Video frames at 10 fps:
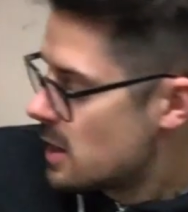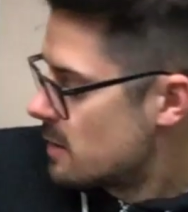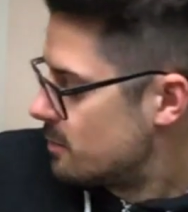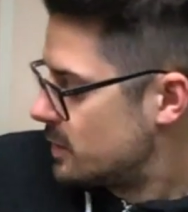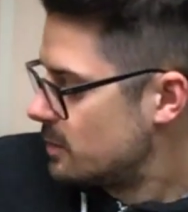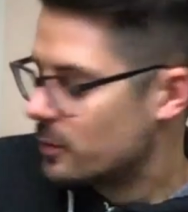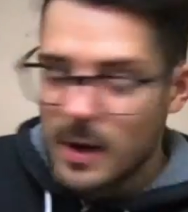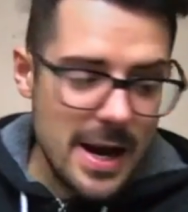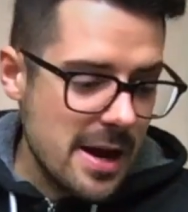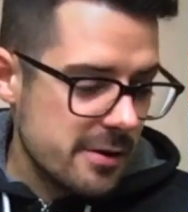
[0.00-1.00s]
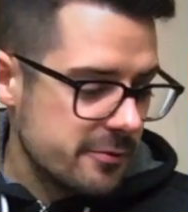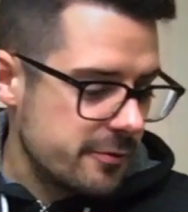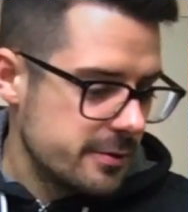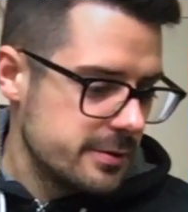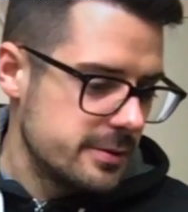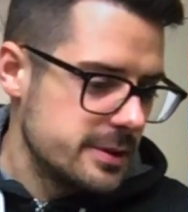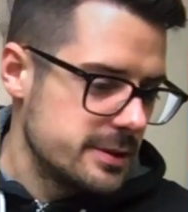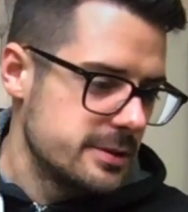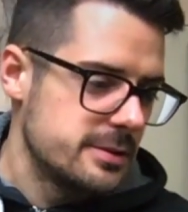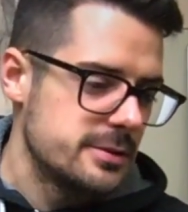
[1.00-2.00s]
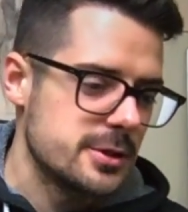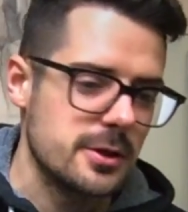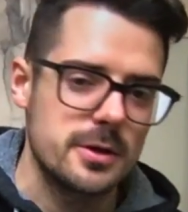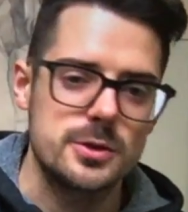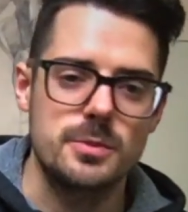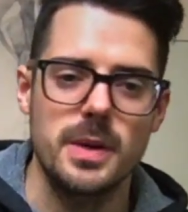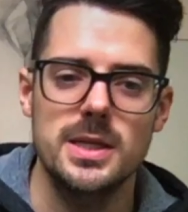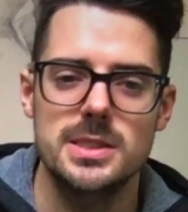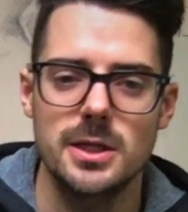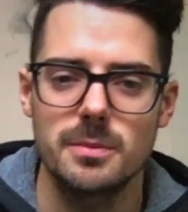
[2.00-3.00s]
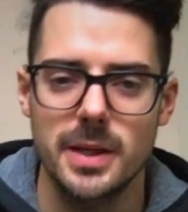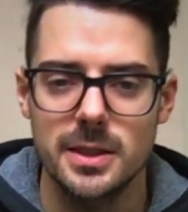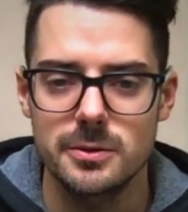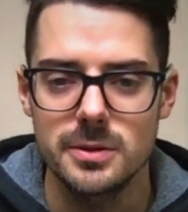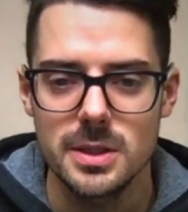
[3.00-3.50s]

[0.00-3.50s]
people have turned to painting on panel.